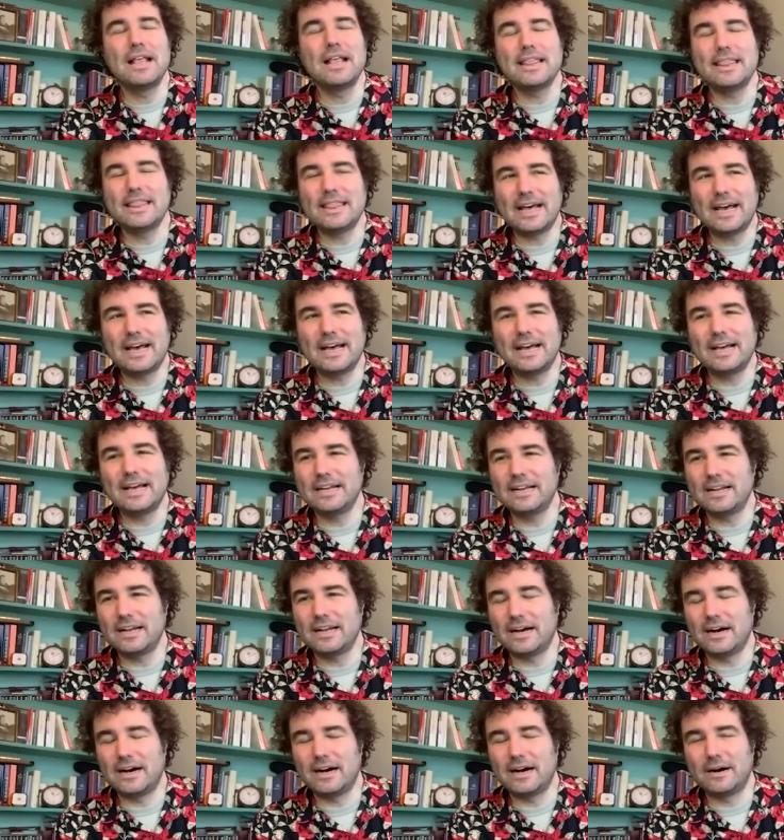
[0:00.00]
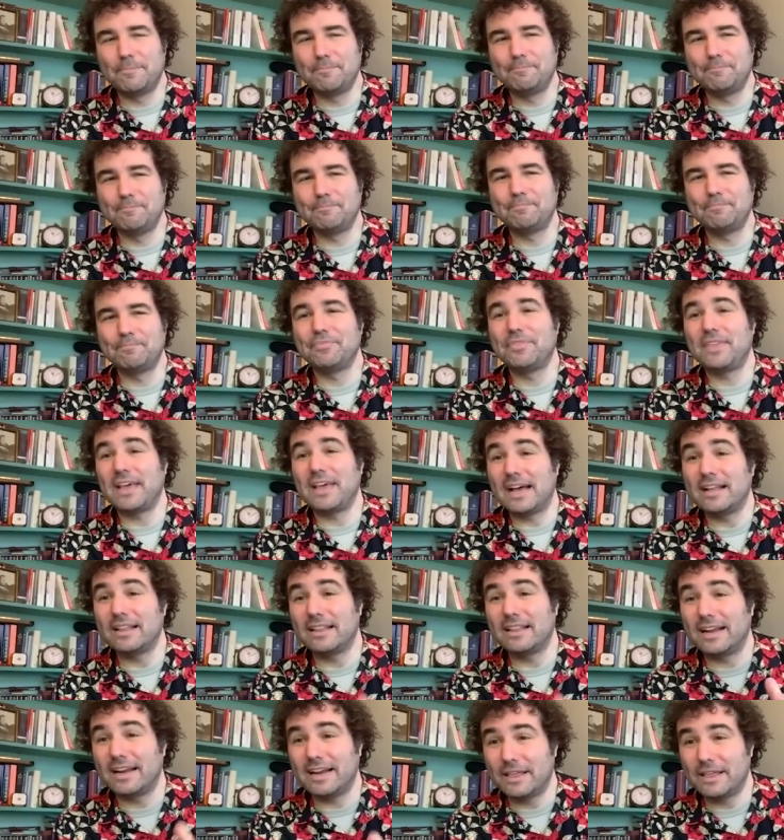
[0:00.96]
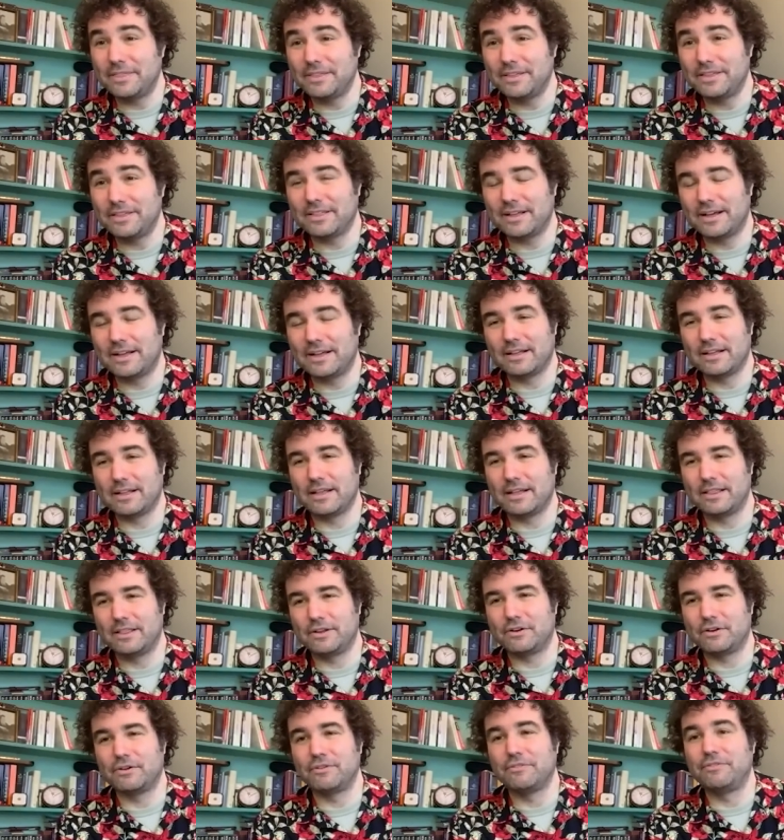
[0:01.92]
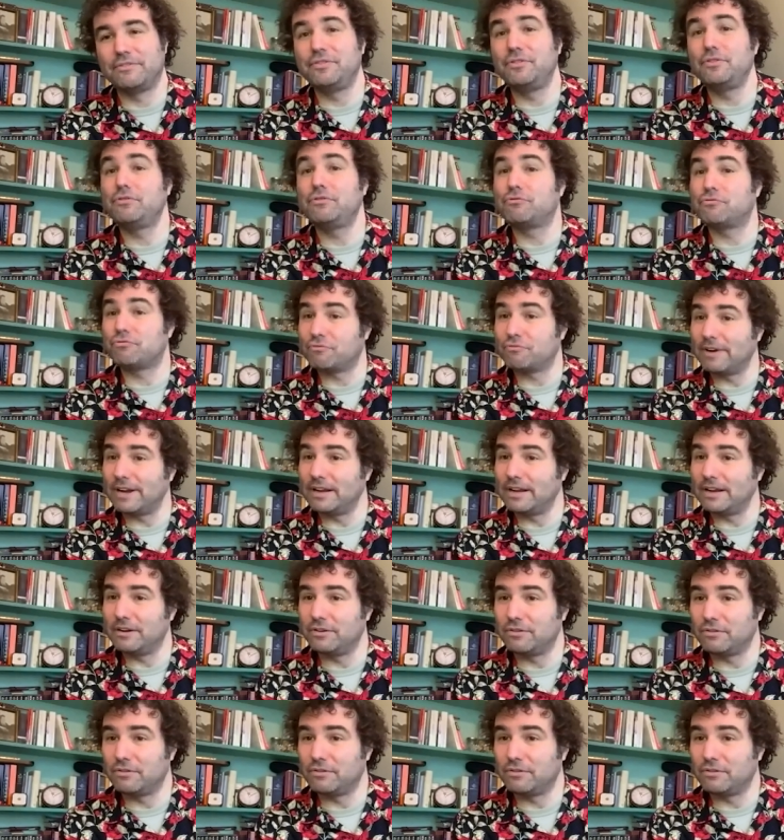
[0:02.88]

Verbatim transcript: that um, that that I think that uh, there are a few great